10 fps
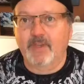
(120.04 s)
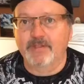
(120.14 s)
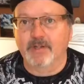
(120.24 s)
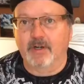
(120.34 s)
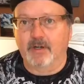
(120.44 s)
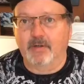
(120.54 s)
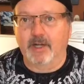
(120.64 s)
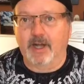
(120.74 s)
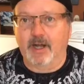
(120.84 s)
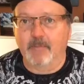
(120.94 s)
So
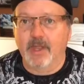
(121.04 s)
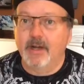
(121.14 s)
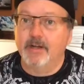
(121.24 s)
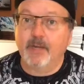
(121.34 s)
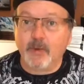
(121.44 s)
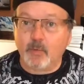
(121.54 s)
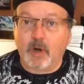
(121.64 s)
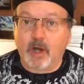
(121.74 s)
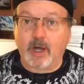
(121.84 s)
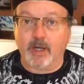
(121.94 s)
nothing
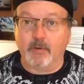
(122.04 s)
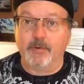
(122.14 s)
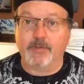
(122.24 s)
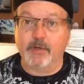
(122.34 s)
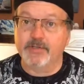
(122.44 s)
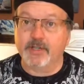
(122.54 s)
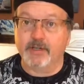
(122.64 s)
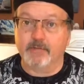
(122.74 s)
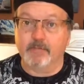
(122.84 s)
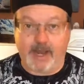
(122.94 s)
wrong with
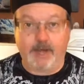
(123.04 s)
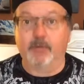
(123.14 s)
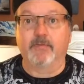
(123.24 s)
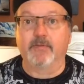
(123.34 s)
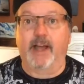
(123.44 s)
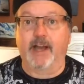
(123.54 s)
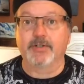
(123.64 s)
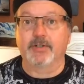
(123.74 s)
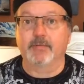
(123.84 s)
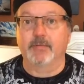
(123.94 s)
using manual
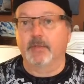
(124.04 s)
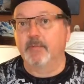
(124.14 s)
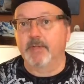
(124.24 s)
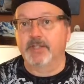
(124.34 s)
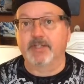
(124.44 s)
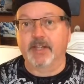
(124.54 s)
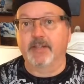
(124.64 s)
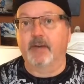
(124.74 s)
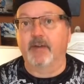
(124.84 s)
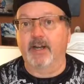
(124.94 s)
flash. Let me just get
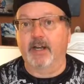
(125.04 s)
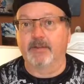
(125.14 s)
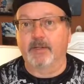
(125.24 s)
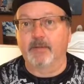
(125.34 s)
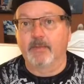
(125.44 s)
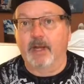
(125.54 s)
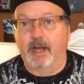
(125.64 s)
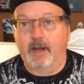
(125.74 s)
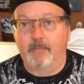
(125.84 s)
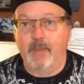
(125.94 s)
that right out there.
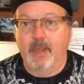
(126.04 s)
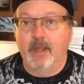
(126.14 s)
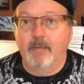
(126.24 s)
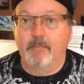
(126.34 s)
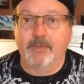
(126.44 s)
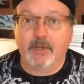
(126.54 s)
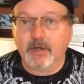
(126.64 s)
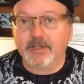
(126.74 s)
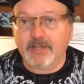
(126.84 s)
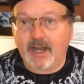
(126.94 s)
But there
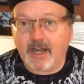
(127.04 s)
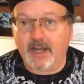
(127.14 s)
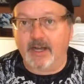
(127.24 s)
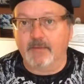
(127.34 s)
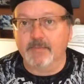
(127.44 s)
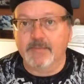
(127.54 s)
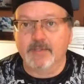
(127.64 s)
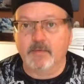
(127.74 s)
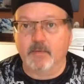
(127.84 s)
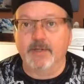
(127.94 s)
are
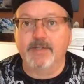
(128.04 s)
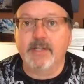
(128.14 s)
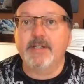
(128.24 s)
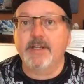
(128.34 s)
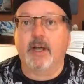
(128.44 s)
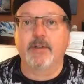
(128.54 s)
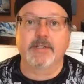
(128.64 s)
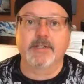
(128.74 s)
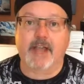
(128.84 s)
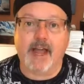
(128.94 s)
times when TTL
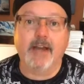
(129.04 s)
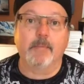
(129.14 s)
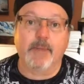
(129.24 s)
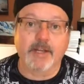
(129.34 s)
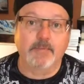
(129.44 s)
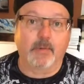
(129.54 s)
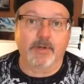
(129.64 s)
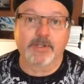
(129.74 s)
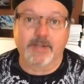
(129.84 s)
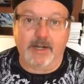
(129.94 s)
just kind of makes
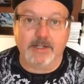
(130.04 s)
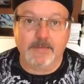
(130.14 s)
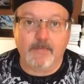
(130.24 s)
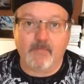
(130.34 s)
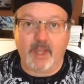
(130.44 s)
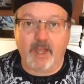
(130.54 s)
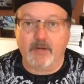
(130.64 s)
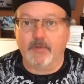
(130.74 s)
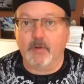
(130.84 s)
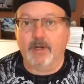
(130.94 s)
more sense.
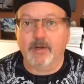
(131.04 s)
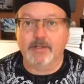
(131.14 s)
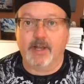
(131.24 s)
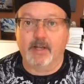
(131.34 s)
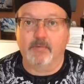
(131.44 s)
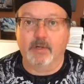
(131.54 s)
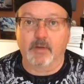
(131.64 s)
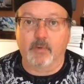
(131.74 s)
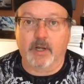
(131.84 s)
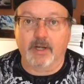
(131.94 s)
And if you understand it
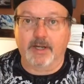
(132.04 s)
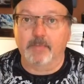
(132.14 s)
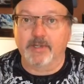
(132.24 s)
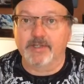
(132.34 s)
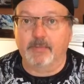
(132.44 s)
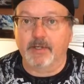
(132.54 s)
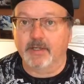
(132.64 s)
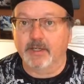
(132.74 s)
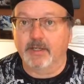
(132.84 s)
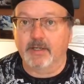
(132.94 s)
really well, it can be something
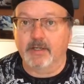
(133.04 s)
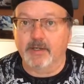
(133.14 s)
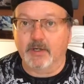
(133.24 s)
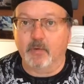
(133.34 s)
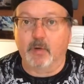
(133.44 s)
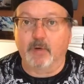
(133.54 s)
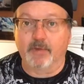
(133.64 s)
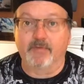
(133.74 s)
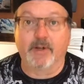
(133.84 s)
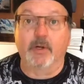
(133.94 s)
that you can work
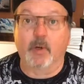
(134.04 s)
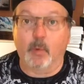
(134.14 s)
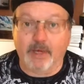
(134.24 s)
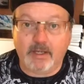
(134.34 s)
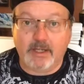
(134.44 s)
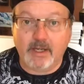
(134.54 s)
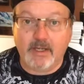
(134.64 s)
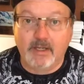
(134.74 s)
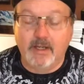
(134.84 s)
with very quickly.